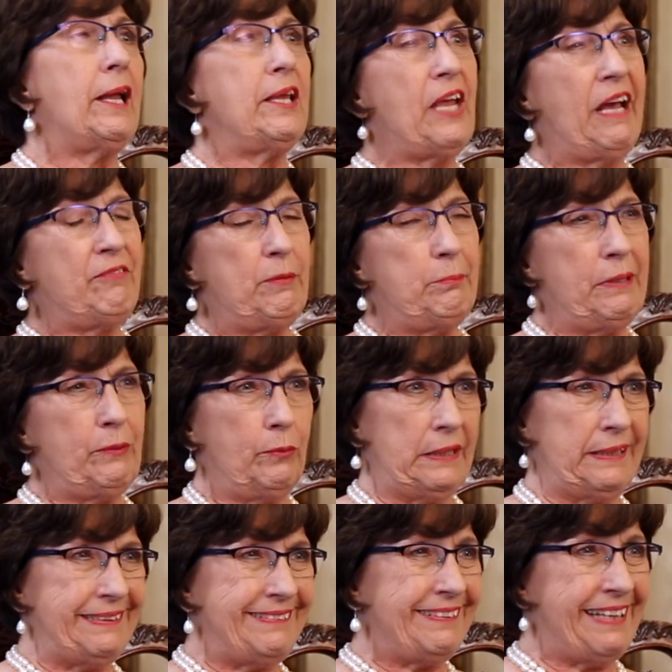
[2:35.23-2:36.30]
You have to be
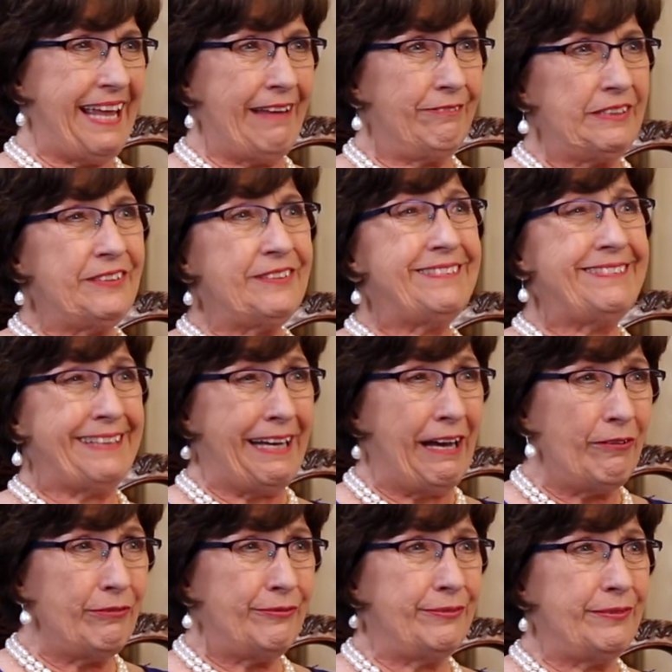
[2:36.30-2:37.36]
willing to laugh at
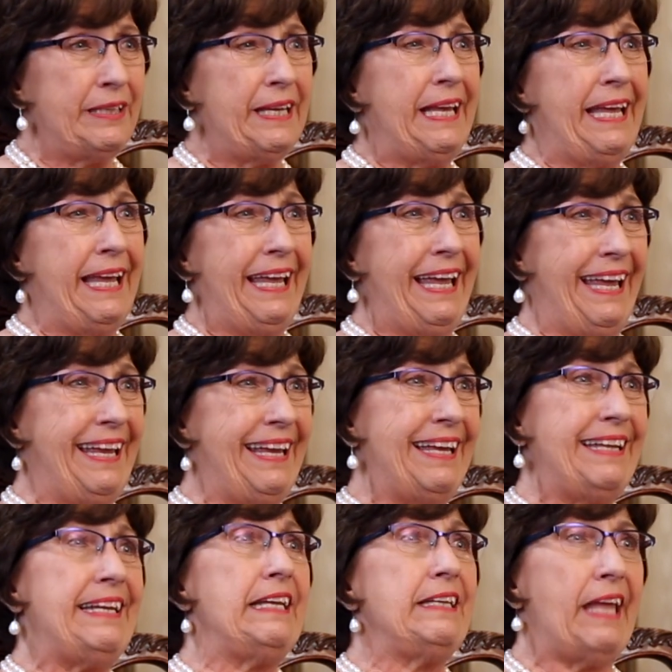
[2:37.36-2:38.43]
yourself
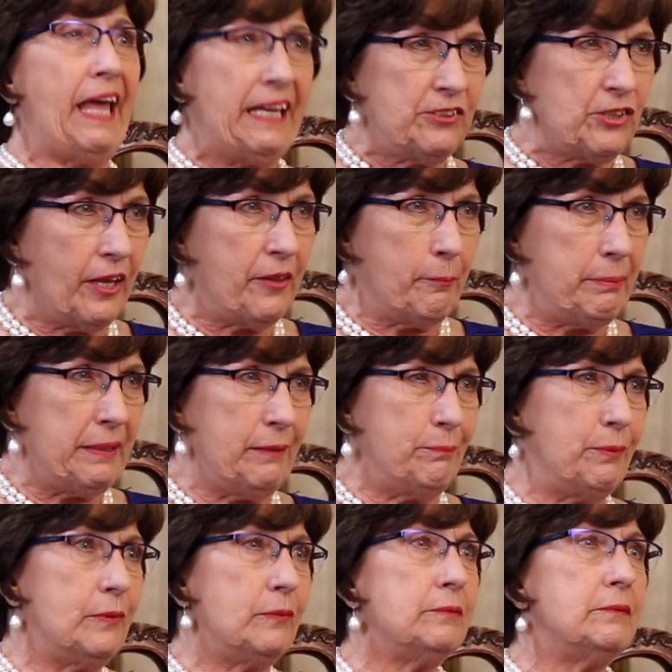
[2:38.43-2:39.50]
and engage other
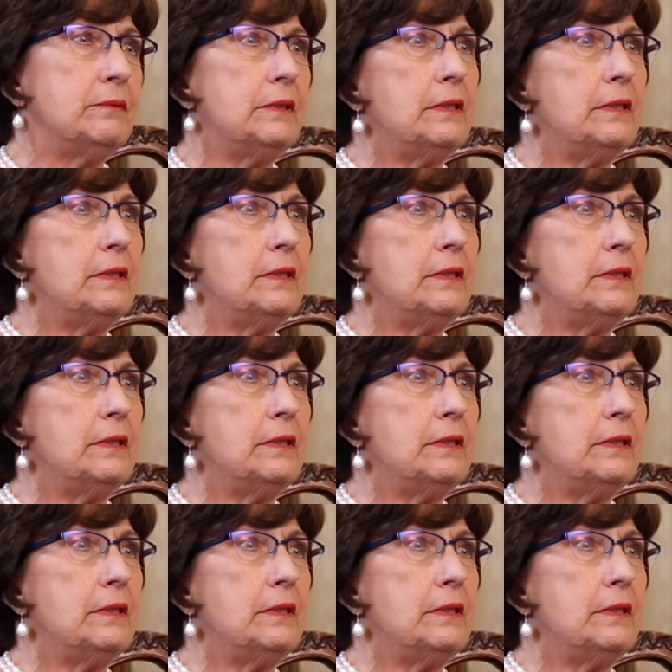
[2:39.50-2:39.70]
people.